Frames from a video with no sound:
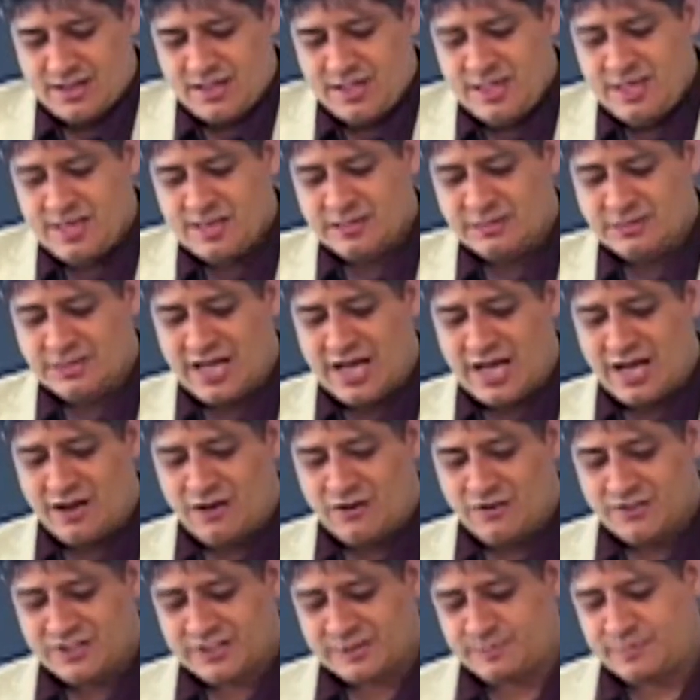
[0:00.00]
He
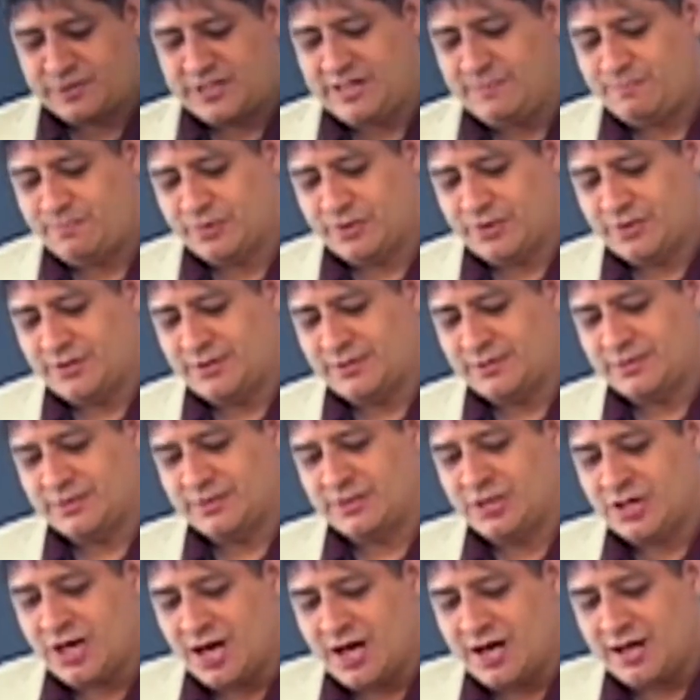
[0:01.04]
allows people,
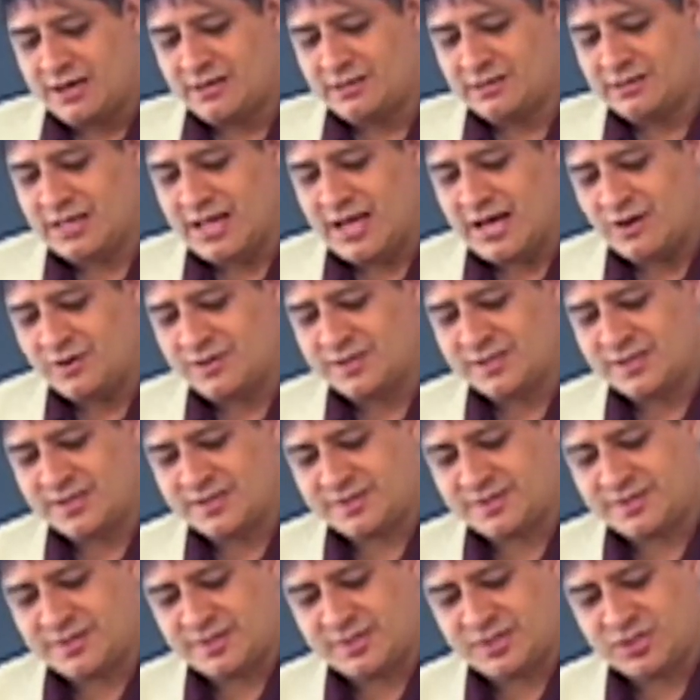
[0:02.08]
God allows
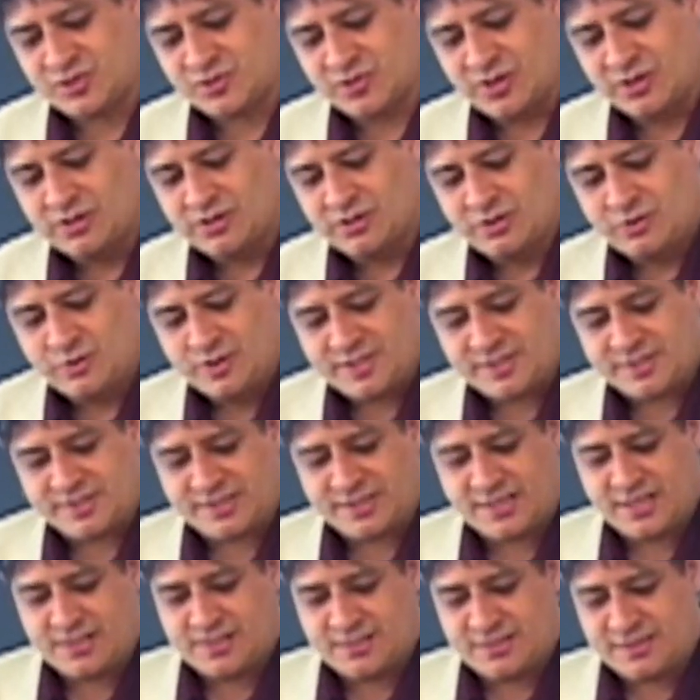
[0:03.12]
us to struggle with
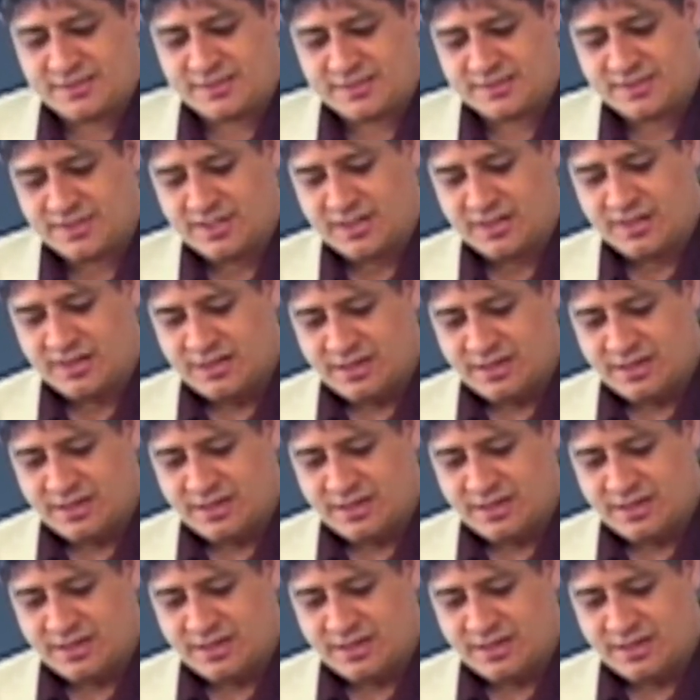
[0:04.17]
sins